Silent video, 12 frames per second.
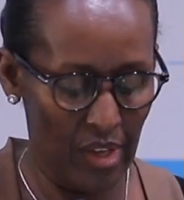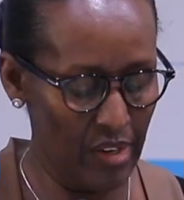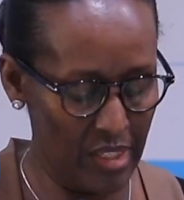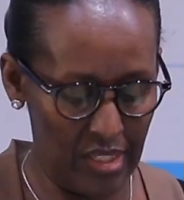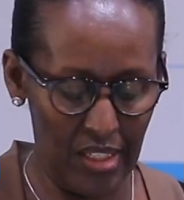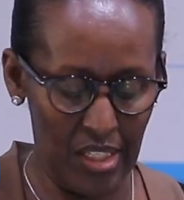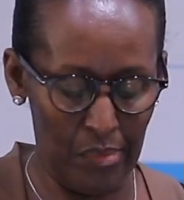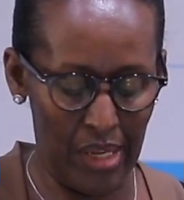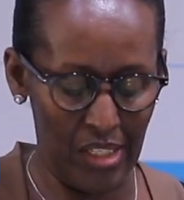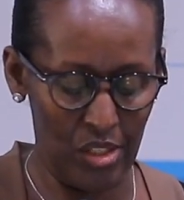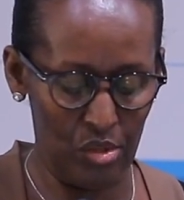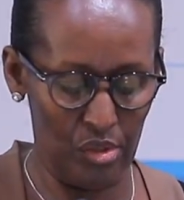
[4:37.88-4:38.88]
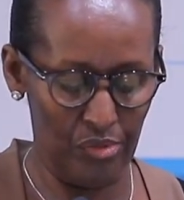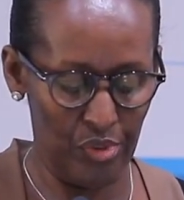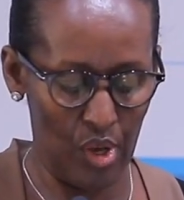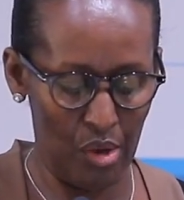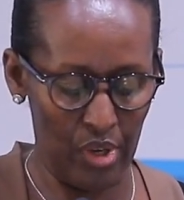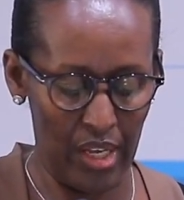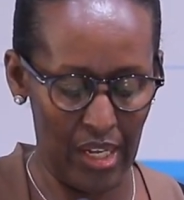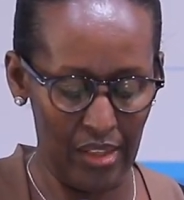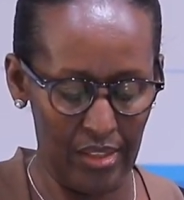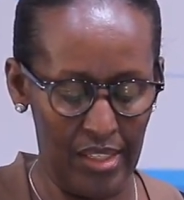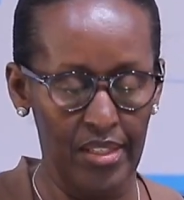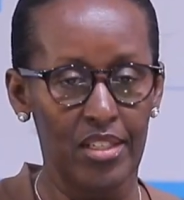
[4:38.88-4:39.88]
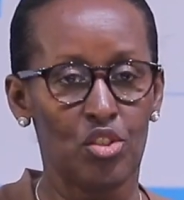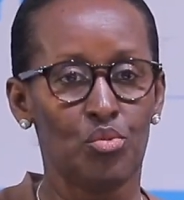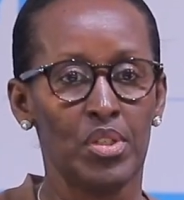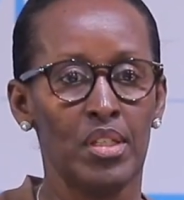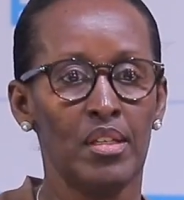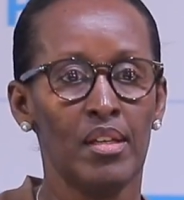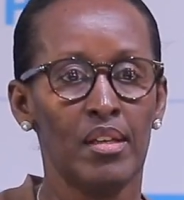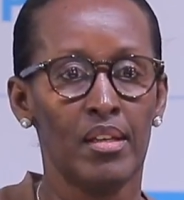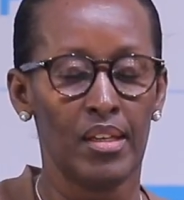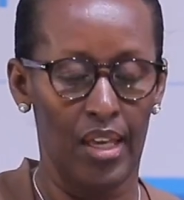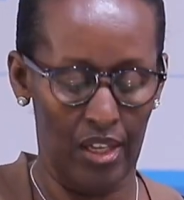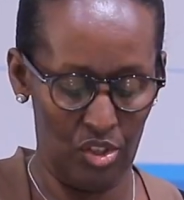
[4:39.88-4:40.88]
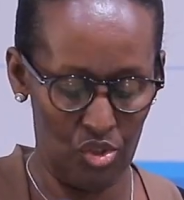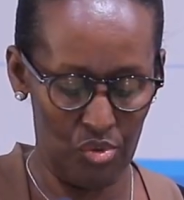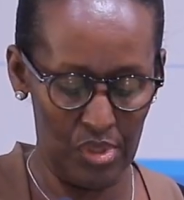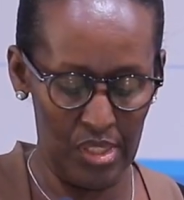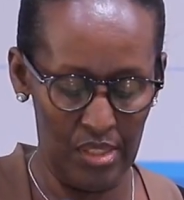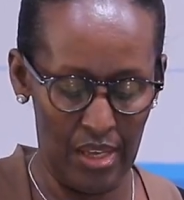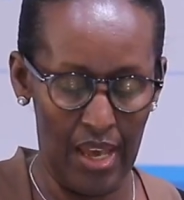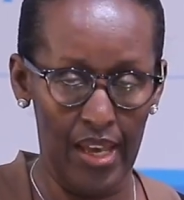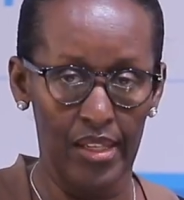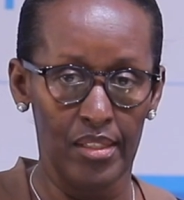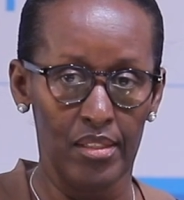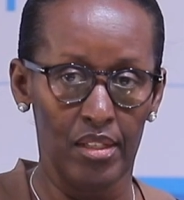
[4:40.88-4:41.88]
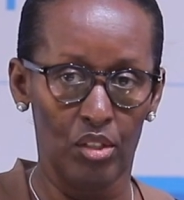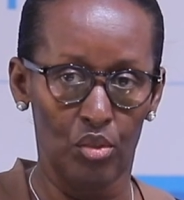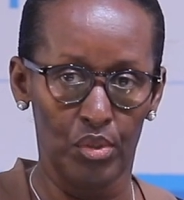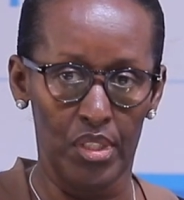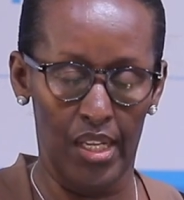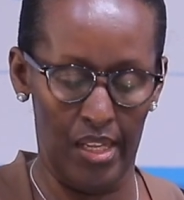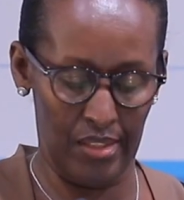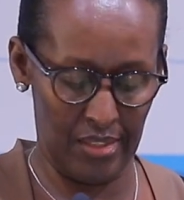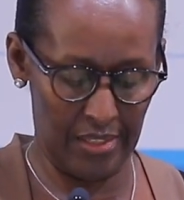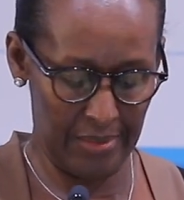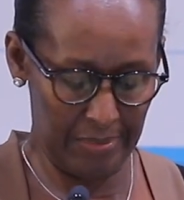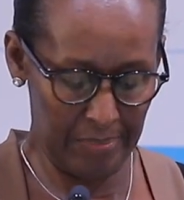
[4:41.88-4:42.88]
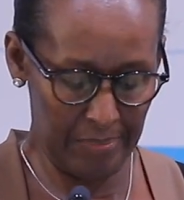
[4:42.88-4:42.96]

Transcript: an exciting milestone for our health industry, country, and continent.